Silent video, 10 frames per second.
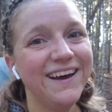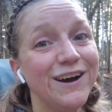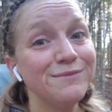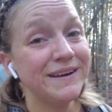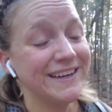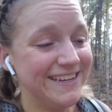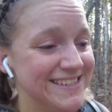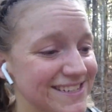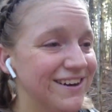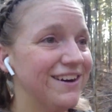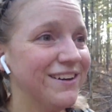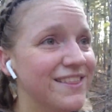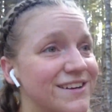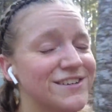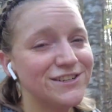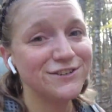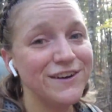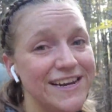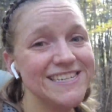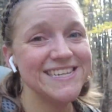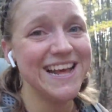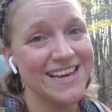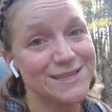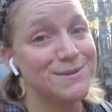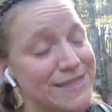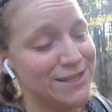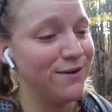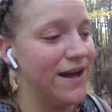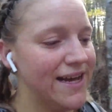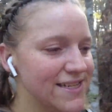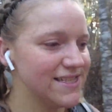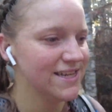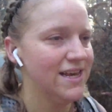Oh my goodness, y'all. The terrain today has been so nice.